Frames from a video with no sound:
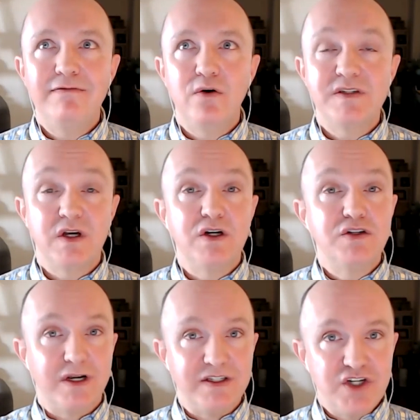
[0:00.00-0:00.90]
focus on
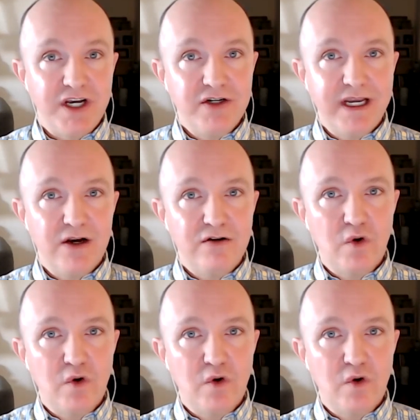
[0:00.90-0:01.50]
transgender care,